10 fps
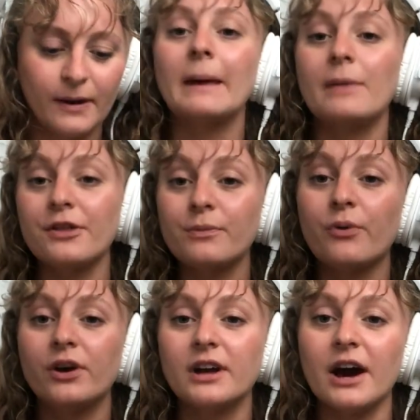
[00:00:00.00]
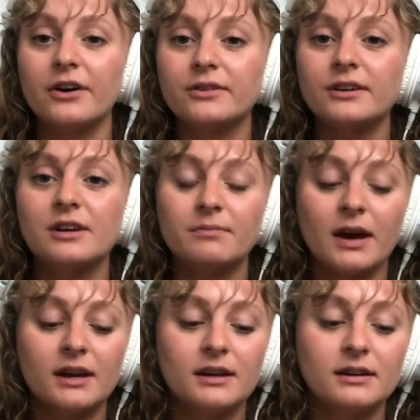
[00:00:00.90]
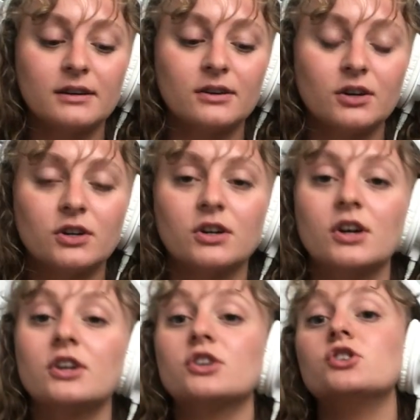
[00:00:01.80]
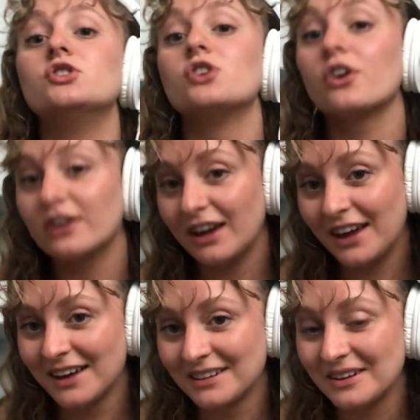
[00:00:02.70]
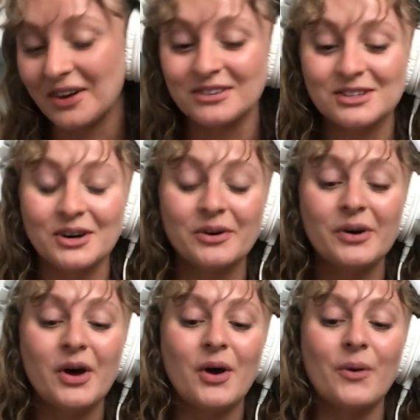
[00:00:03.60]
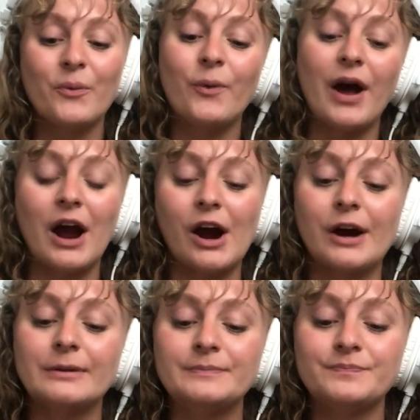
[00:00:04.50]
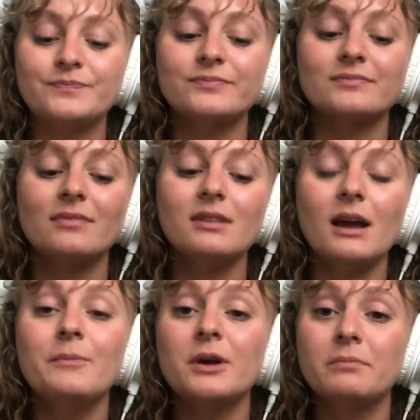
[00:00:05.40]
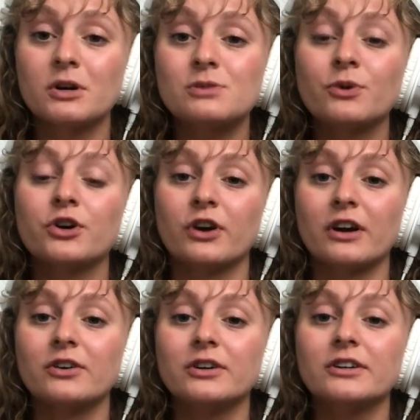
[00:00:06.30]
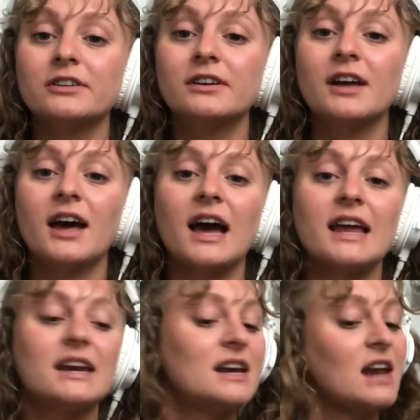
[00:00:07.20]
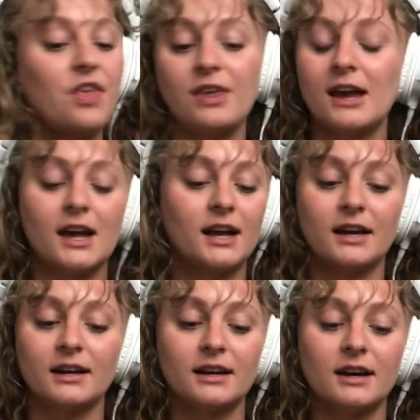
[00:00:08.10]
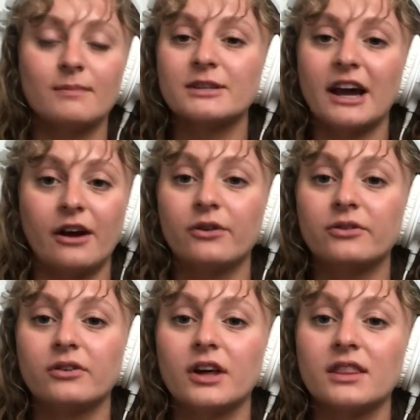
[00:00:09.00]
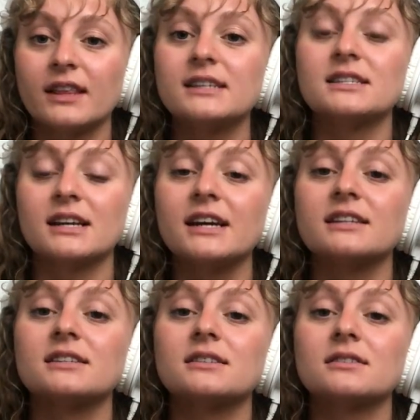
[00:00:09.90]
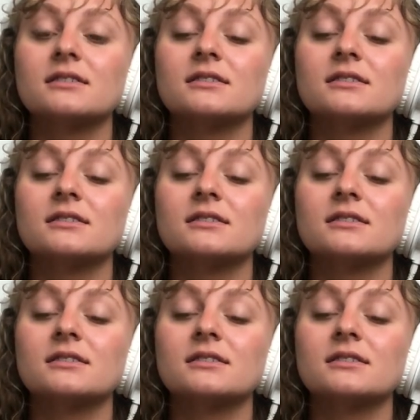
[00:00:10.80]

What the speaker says: I'm at the point now in my journey also where I'm being much more critical, and nothing comes out unless it's